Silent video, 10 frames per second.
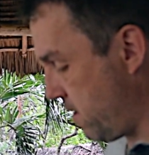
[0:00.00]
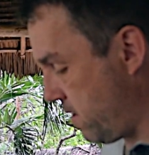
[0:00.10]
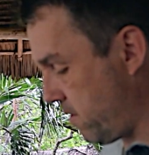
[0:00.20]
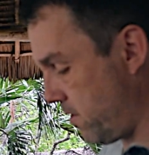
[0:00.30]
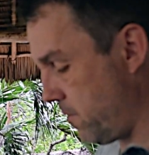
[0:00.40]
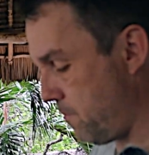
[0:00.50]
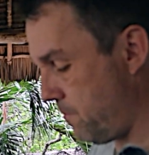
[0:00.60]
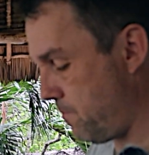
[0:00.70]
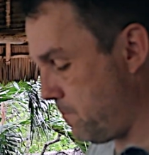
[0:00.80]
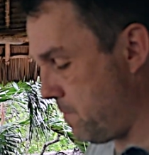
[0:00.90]
some
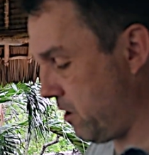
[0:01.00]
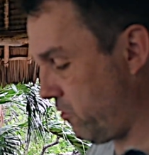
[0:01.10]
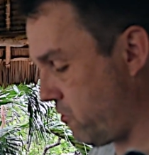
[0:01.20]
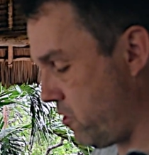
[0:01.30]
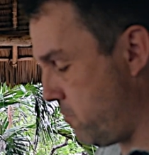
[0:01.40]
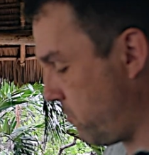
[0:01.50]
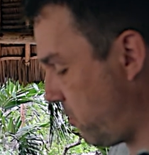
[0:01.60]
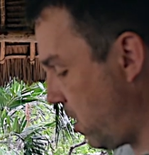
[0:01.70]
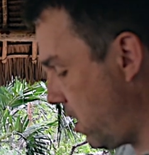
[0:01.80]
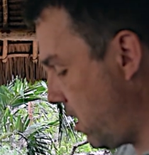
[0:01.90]

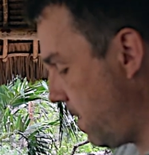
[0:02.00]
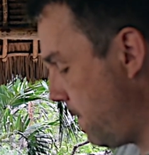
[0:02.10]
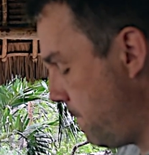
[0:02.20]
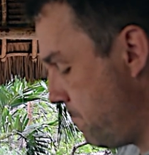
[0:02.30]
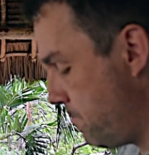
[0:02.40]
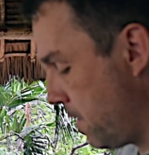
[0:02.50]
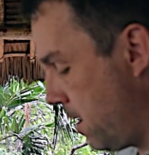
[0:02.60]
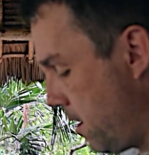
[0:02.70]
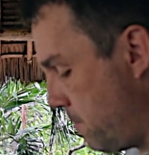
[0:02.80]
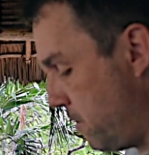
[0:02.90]
mushrooms.
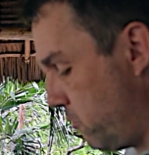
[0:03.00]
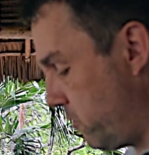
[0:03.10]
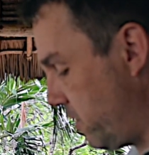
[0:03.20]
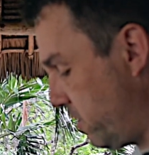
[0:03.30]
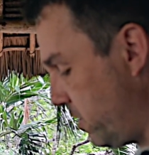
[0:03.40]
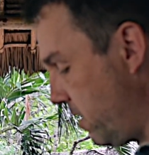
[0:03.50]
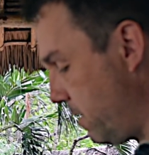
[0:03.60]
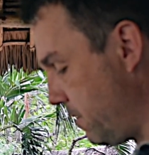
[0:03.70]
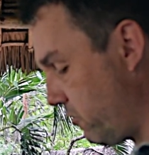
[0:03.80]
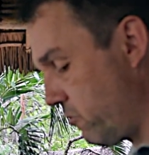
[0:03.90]
My daughter doesn't
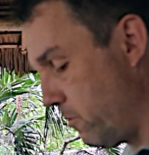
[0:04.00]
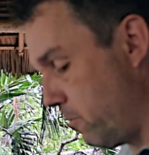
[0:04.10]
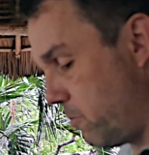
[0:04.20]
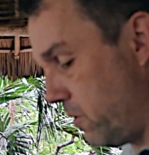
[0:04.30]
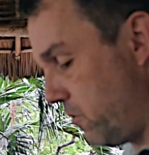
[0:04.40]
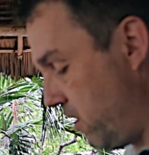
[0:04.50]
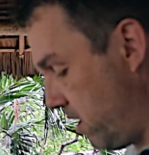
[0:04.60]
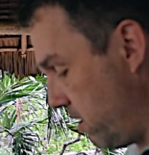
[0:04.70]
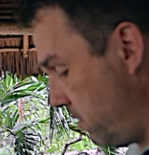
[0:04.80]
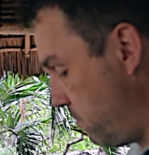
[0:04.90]
like mushrooms, but she
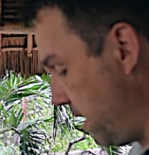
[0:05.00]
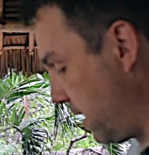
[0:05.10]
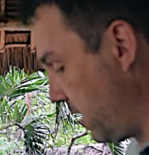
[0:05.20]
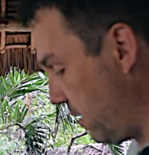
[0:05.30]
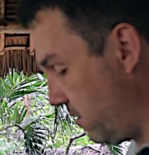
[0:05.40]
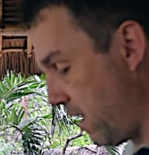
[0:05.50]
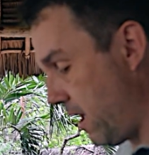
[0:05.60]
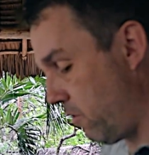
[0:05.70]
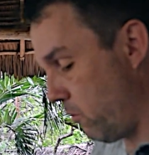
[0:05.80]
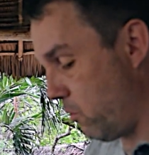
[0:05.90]
can pick these
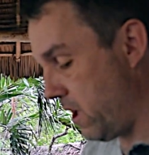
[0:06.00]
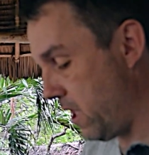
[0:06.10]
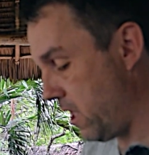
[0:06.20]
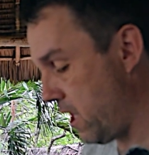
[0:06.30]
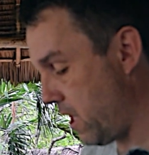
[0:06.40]
out the way.